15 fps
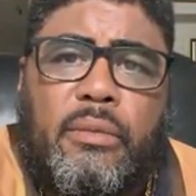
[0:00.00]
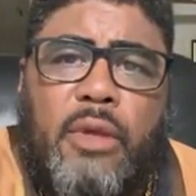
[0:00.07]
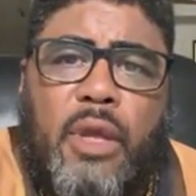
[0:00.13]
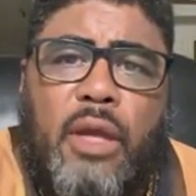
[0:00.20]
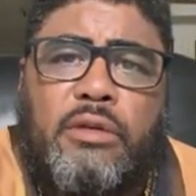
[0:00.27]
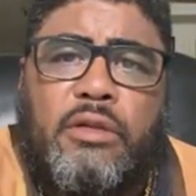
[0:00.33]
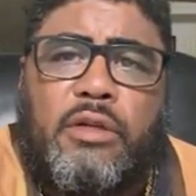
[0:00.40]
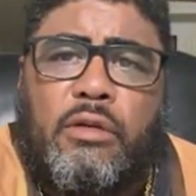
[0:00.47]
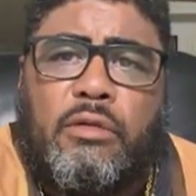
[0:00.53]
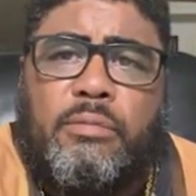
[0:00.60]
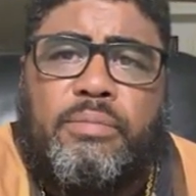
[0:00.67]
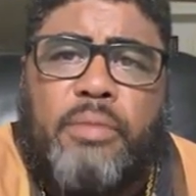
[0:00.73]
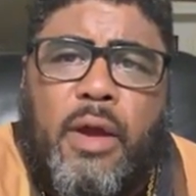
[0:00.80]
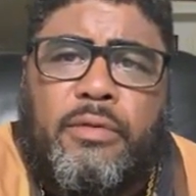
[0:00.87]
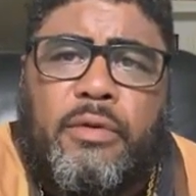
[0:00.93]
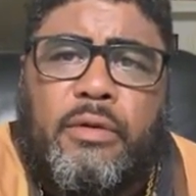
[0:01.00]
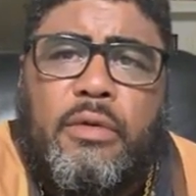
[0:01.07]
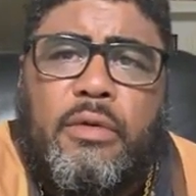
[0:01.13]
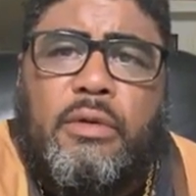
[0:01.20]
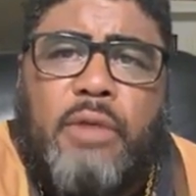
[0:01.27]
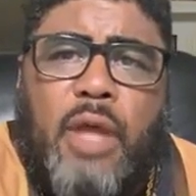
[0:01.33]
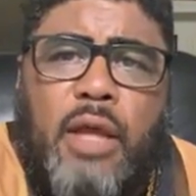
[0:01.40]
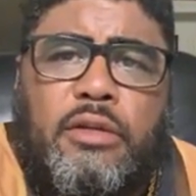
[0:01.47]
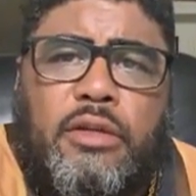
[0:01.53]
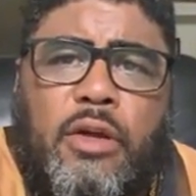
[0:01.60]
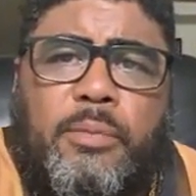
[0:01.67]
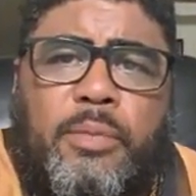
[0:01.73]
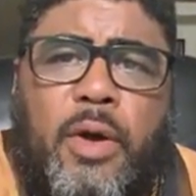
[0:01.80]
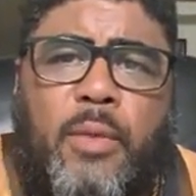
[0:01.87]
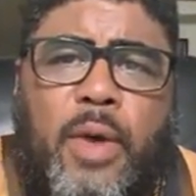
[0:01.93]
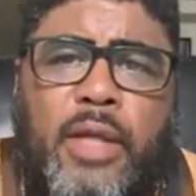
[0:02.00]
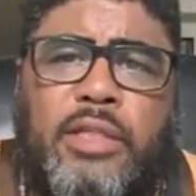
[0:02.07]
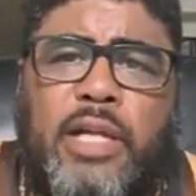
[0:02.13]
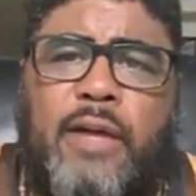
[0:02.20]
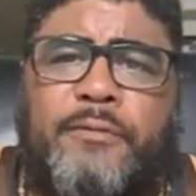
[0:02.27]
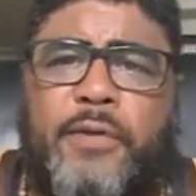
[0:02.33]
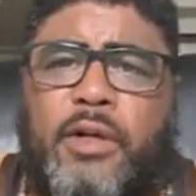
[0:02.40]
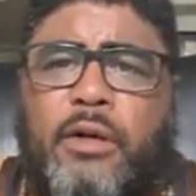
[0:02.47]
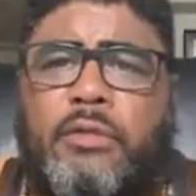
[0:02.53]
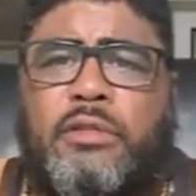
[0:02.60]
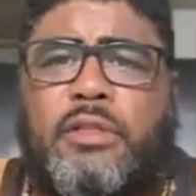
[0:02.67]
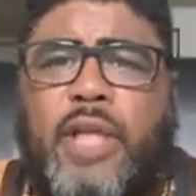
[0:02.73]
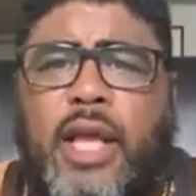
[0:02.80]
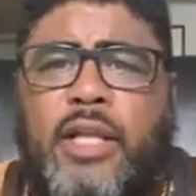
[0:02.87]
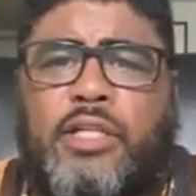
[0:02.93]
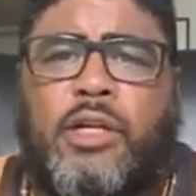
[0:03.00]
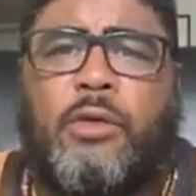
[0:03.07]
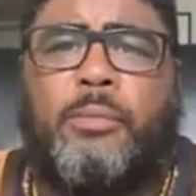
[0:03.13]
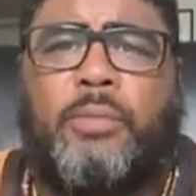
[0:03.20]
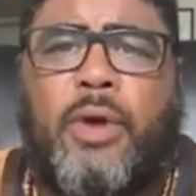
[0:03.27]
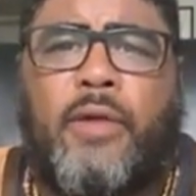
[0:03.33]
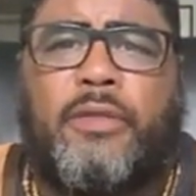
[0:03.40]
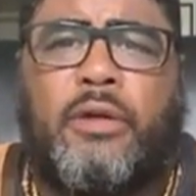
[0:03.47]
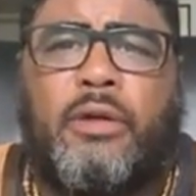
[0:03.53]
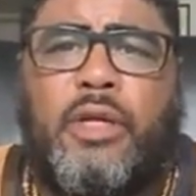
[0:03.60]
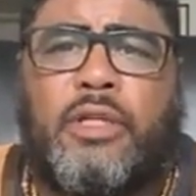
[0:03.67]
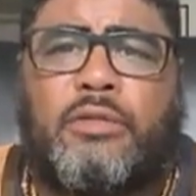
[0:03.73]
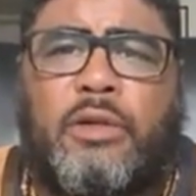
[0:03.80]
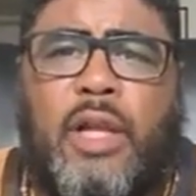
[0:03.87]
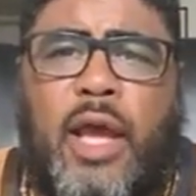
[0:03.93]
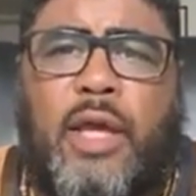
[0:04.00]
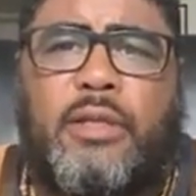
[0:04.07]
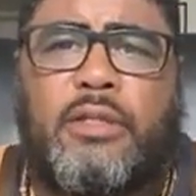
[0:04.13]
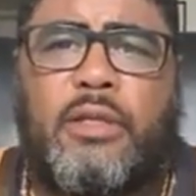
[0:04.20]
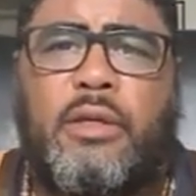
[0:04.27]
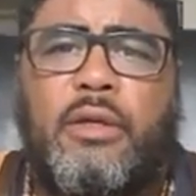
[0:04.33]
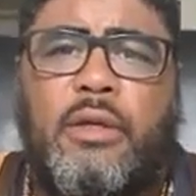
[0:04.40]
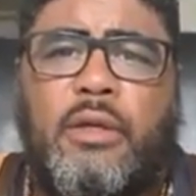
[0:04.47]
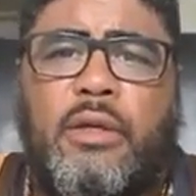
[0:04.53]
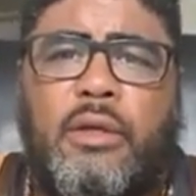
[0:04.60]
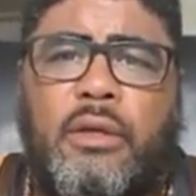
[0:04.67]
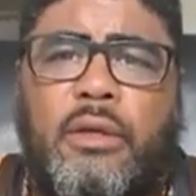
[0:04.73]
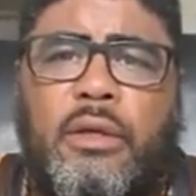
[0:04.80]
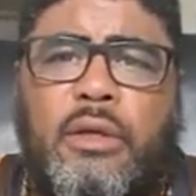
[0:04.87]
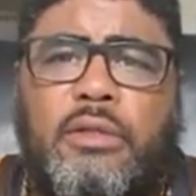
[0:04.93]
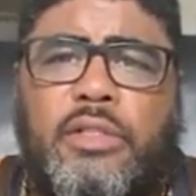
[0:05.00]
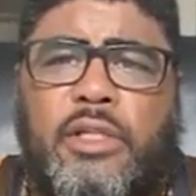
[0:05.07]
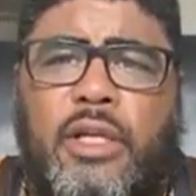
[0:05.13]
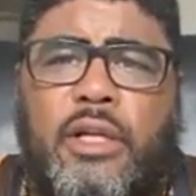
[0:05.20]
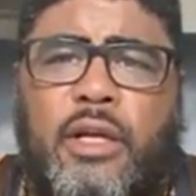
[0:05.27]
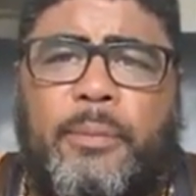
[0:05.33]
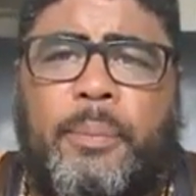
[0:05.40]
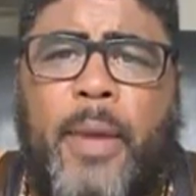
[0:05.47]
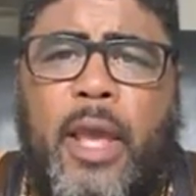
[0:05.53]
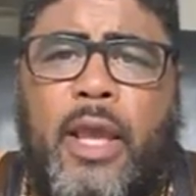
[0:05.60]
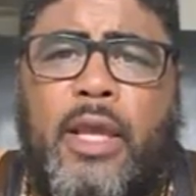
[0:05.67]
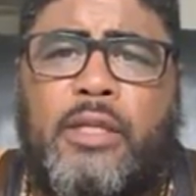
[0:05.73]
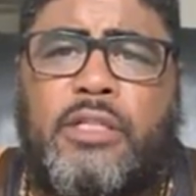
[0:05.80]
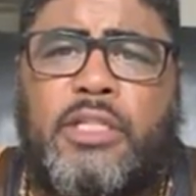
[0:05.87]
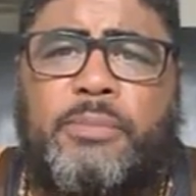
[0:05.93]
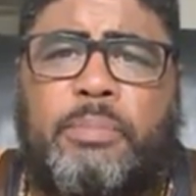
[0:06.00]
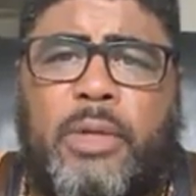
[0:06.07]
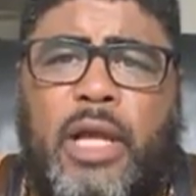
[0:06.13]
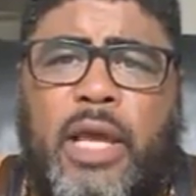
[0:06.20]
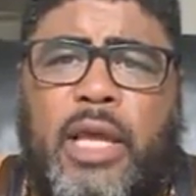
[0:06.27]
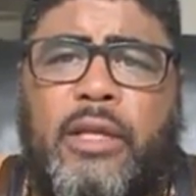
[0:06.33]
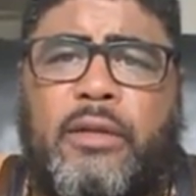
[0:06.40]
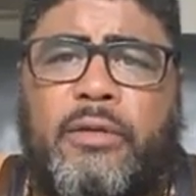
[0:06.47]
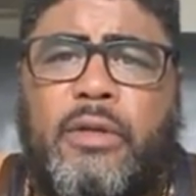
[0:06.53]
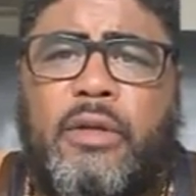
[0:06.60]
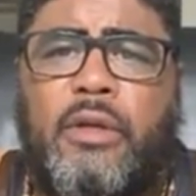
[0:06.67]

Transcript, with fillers: That's your brother. That's your brother. Watch out for those that's your brother Israelites. Usually their page is blank.